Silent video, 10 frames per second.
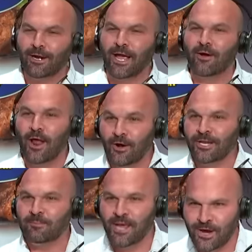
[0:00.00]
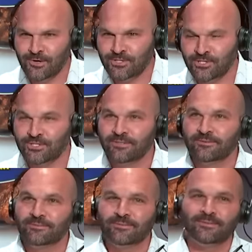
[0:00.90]
ago, don't you, Muse?
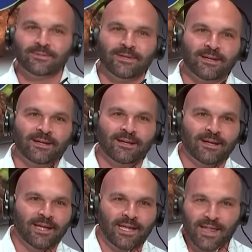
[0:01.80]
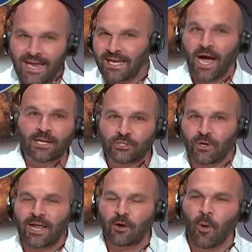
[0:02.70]
They cut
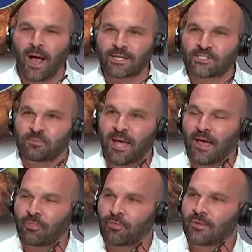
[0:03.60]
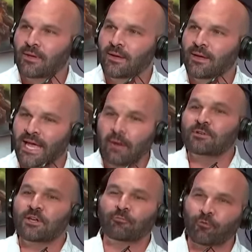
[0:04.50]
Tre'Quan Smith. He
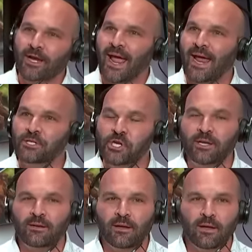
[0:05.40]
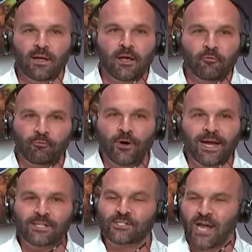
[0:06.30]
was a free agent, free
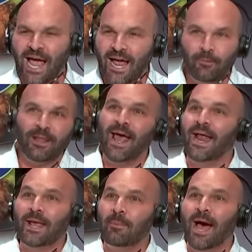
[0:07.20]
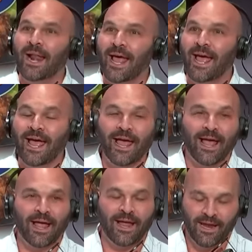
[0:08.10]
to sign with
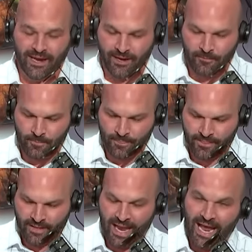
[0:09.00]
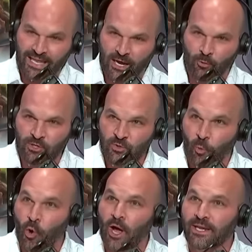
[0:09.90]
anybody. And there was
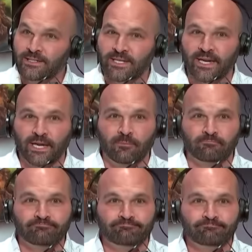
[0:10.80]
one team,